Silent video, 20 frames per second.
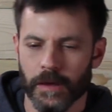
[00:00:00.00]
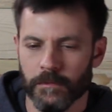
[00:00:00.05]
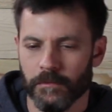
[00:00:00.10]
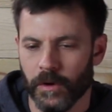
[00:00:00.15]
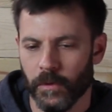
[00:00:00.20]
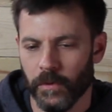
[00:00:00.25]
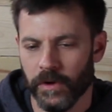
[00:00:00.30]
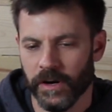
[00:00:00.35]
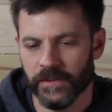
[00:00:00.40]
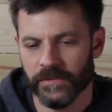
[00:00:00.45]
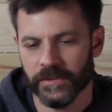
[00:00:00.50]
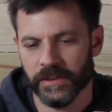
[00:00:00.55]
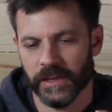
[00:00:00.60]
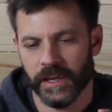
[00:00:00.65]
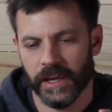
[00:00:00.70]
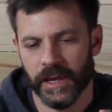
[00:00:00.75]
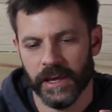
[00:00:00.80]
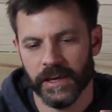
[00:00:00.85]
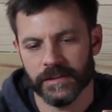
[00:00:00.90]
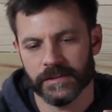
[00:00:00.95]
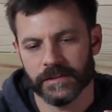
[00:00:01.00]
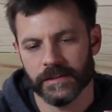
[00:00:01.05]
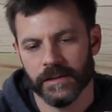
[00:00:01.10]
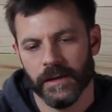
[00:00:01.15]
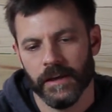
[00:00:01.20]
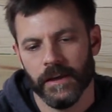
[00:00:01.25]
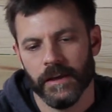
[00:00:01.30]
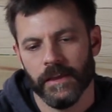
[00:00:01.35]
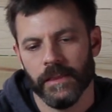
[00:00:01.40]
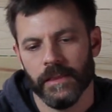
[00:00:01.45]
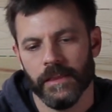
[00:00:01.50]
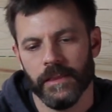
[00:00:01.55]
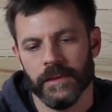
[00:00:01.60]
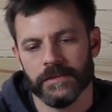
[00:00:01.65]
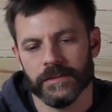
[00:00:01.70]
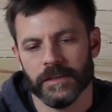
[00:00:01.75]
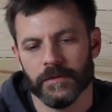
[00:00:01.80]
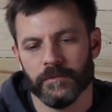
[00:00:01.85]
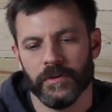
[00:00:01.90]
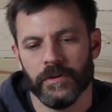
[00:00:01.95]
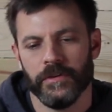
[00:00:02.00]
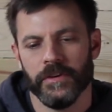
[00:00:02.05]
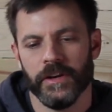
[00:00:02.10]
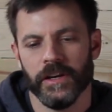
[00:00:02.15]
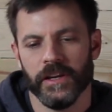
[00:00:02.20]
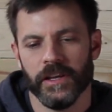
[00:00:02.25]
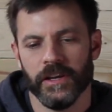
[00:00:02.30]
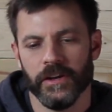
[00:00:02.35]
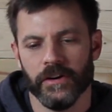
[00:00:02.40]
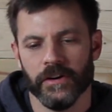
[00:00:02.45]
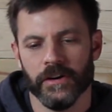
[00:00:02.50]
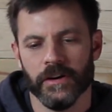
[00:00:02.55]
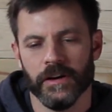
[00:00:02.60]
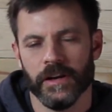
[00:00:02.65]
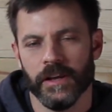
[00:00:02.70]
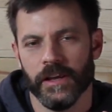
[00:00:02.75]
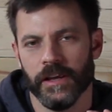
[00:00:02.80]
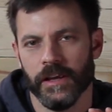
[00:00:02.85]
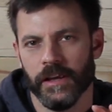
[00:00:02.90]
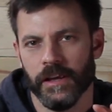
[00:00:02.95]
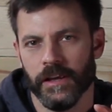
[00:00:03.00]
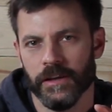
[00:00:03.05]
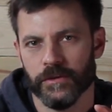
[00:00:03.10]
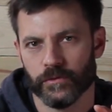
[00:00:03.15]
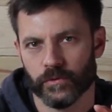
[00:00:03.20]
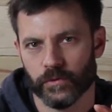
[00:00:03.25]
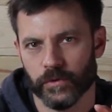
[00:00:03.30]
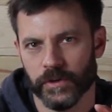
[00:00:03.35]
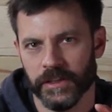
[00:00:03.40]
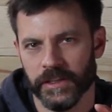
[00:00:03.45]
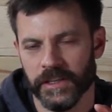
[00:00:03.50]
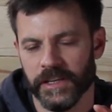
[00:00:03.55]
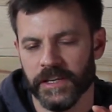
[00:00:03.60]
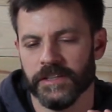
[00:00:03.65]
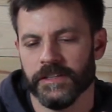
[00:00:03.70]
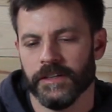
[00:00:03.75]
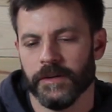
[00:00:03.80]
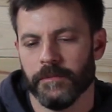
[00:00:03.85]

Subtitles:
But whatever the case, this component here is really easy to